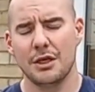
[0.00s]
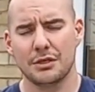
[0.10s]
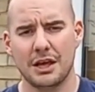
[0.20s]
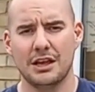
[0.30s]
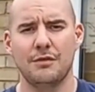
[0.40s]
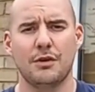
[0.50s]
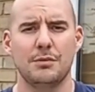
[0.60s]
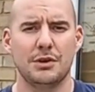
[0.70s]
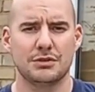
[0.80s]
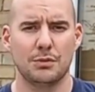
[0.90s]
Thank you
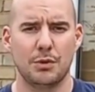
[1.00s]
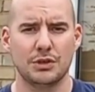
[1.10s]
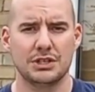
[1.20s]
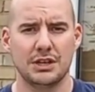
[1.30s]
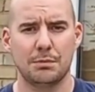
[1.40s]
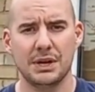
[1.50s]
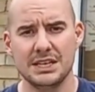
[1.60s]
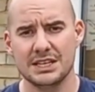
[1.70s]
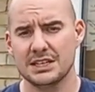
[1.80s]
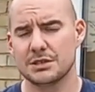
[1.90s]
very much for watching.
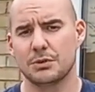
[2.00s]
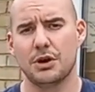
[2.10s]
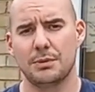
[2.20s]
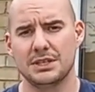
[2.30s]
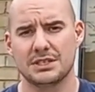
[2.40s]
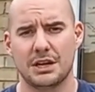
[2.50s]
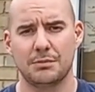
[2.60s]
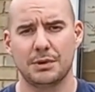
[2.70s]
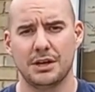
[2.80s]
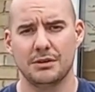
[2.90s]
Please hit some comments
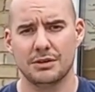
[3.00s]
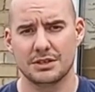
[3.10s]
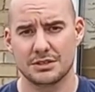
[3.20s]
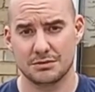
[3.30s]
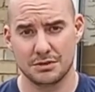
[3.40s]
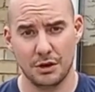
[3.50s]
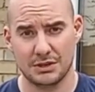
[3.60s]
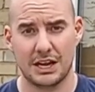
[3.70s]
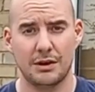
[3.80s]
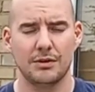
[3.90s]
down below, because no
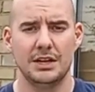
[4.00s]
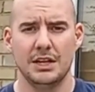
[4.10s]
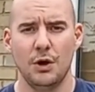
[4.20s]
doubt